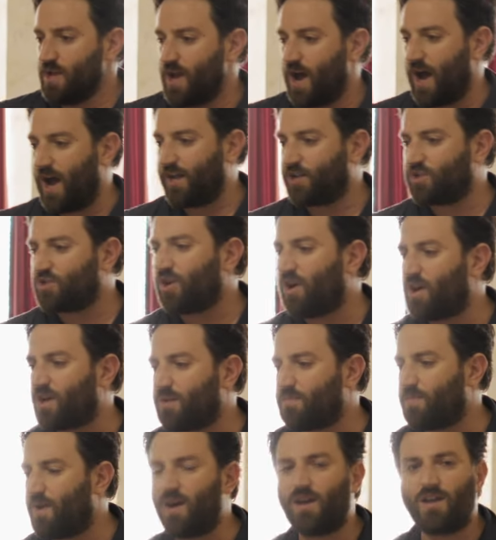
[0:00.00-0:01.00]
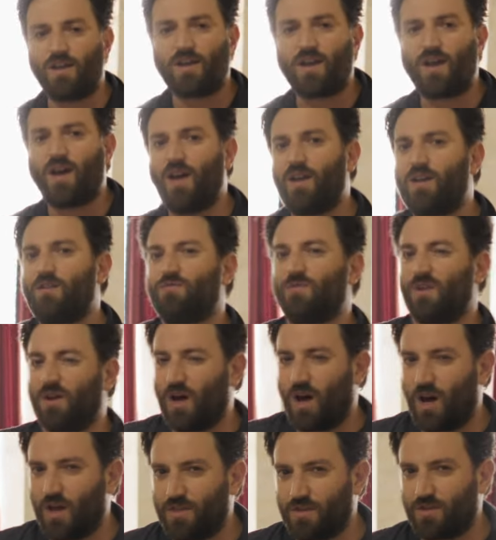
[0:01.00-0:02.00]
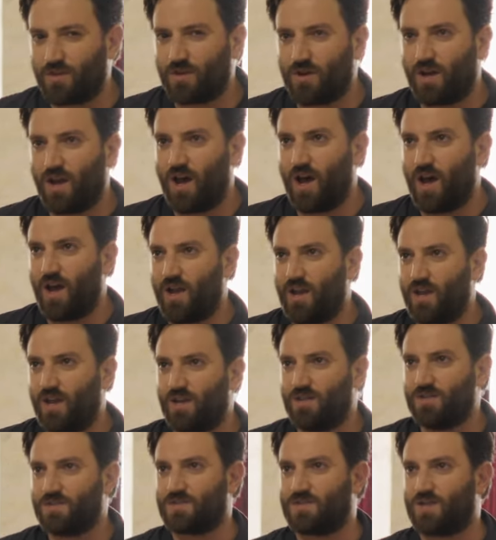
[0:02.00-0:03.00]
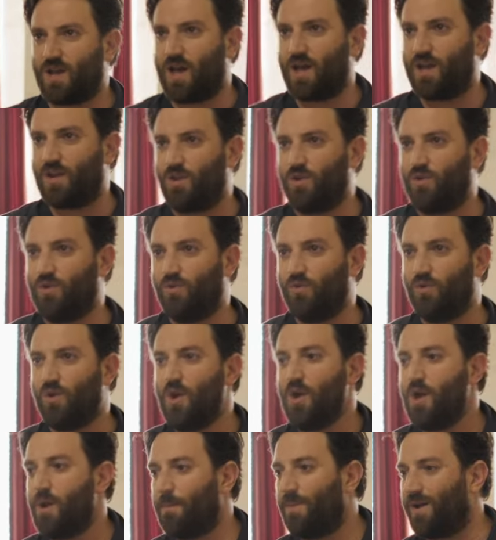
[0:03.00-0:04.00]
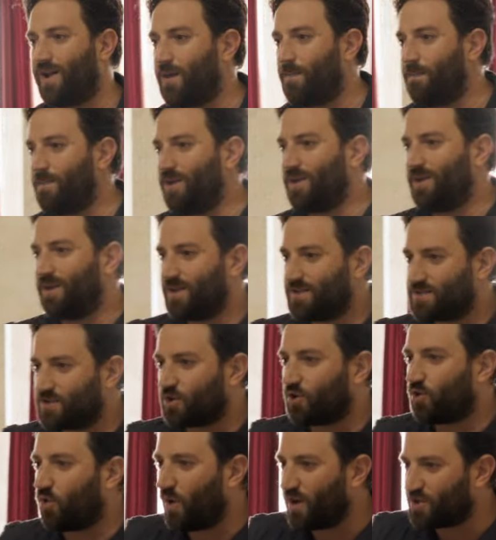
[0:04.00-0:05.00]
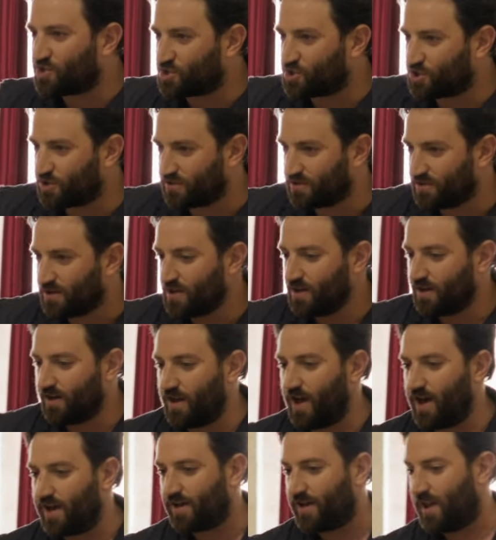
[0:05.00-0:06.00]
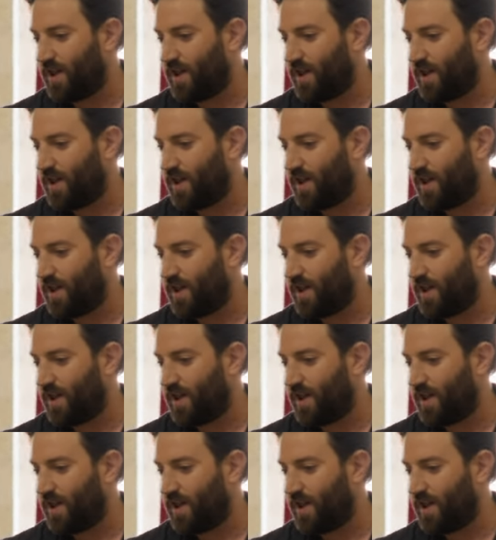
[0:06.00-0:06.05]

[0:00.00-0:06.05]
I talk about a kind of other hiding inside you, but I mean it as a question, not an